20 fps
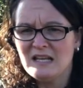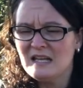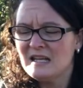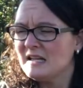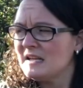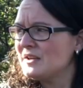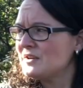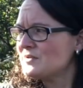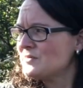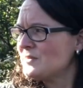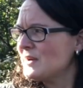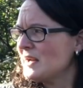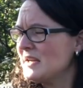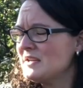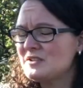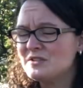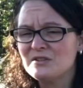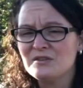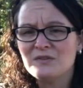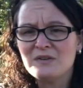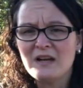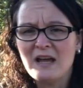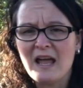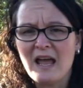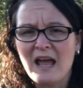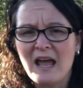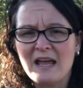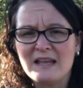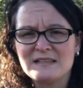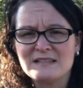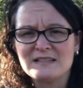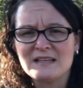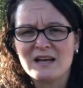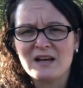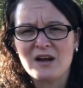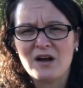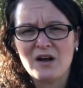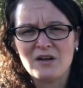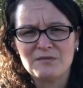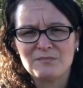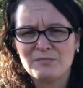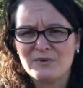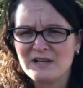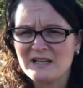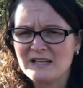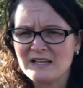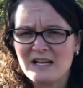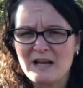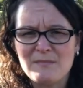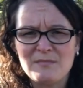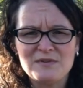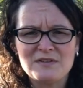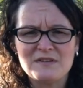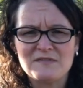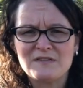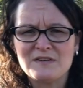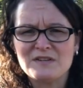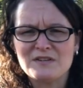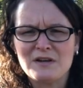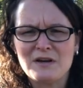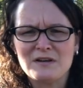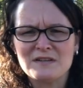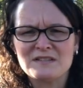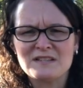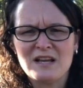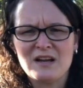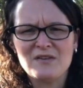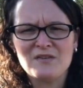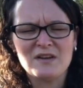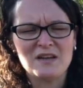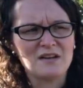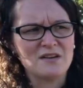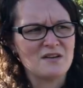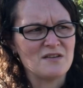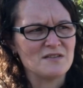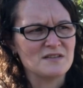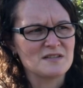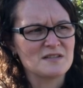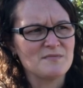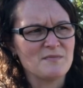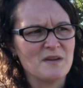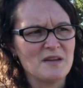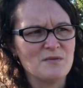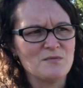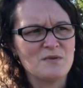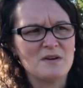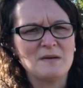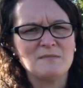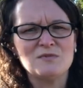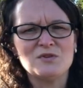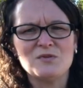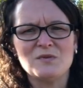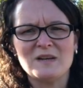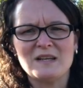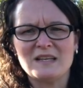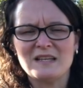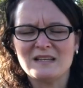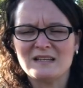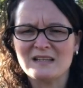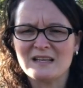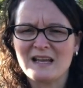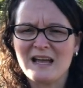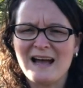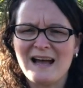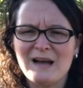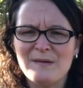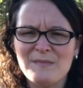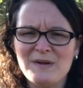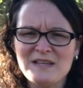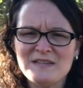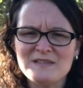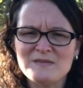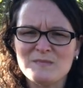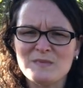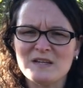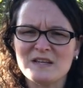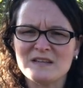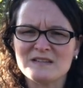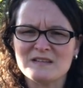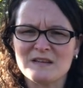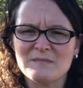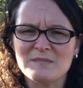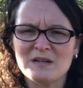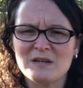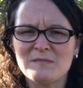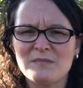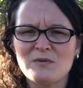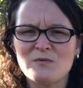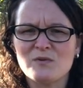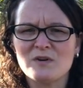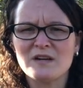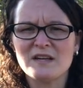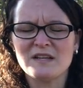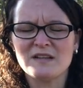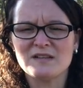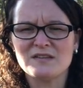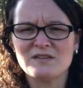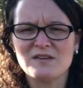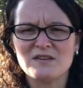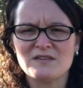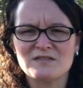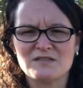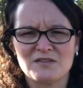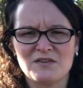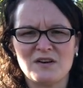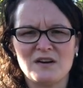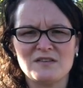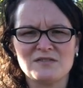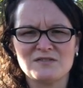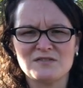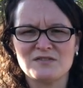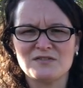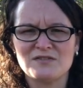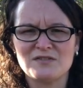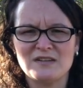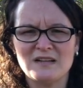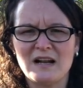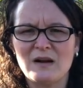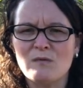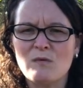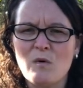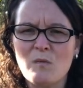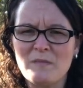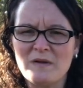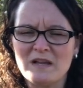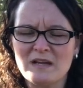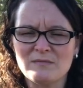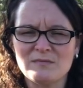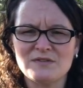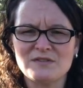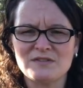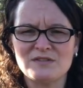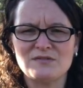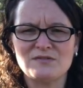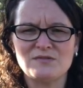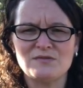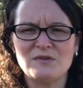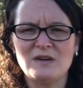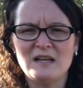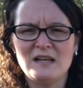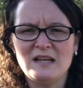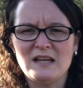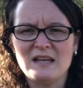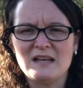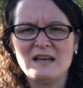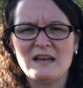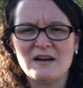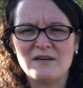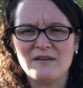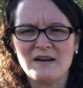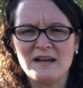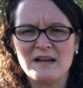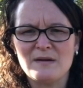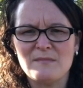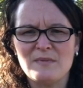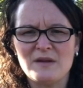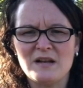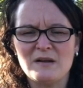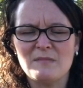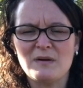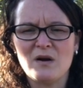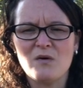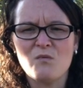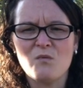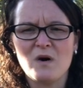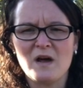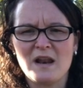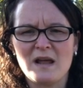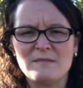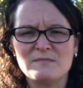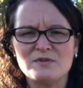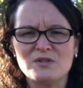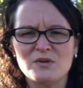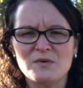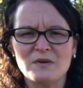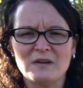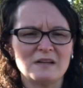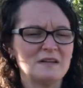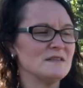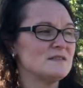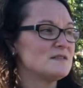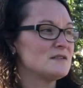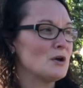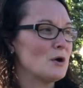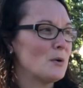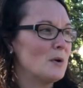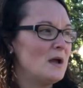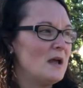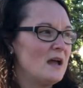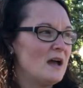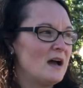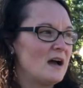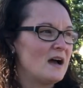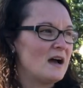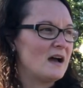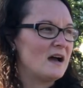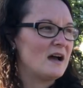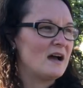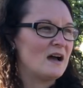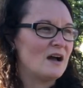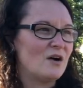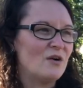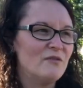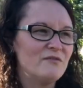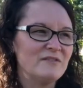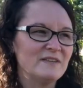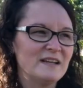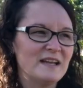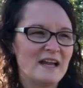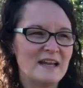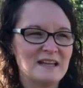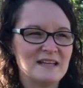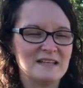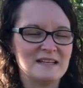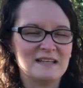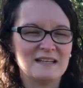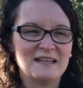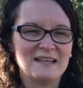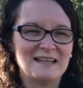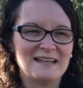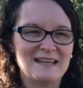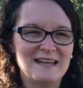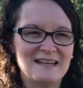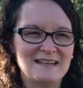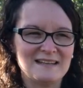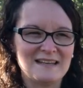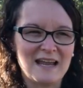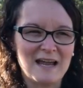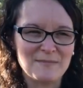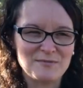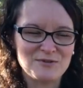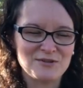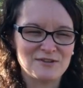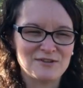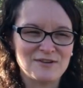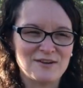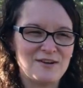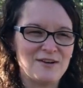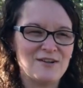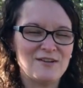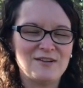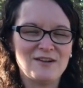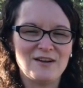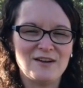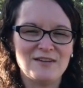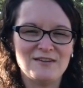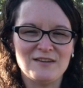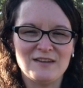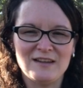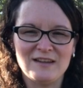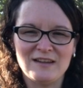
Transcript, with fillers: here's what I do and uh, I'll bring a couple different dogs out and I'll explain what I'm doing in the comments because I'm going to be working the dogs across the street. I won't be able to narrate a bit about what I'm doing. So uh, hopefully I can get capture it all on